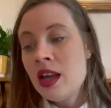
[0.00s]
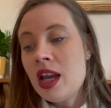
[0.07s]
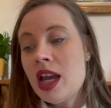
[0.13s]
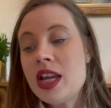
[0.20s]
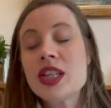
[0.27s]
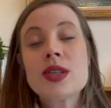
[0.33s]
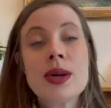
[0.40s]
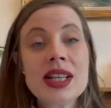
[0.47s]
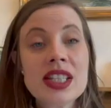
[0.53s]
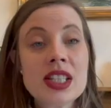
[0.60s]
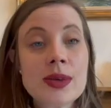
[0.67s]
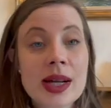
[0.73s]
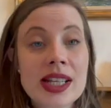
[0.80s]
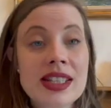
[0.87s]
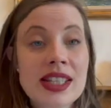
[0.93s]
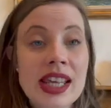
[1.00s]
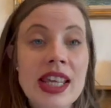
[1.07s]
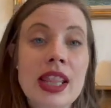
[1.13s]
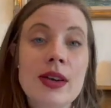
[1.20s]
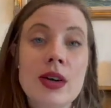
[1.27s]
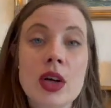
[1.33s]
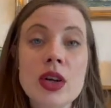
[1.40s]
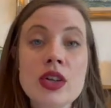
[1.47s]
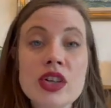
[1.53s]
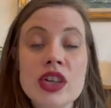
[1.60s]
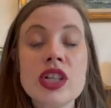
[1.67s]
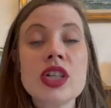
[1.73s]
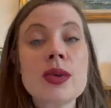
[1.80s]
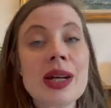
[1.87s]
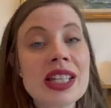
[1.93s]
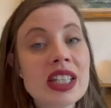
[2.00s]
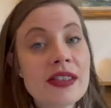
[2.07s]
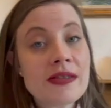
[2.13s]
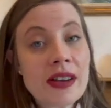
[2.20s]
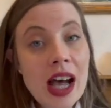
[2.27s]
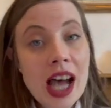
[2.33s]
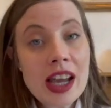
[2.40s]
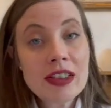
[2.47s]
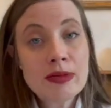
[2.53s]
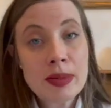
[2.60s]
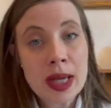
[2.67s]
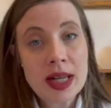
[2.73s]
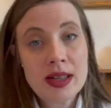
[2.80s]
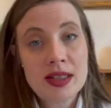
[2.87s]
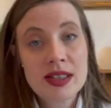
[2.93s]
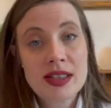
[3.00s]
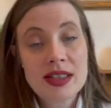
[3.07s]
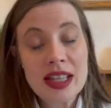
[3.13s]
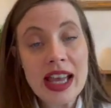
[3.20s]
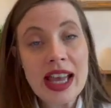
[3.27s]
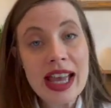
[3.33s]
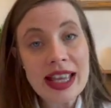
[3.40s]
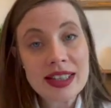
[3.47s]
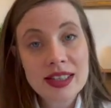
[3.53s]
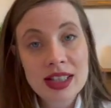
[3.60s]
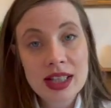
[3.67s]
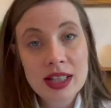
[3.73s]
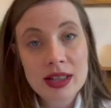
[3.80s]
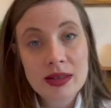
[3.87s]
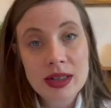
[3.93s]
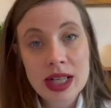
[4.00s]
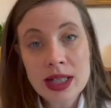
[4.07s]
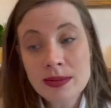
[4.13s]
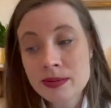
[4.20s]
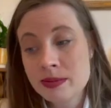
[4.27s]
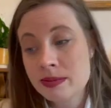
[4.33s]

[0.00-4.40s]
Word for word: In 2020, there were 125 posts at ST3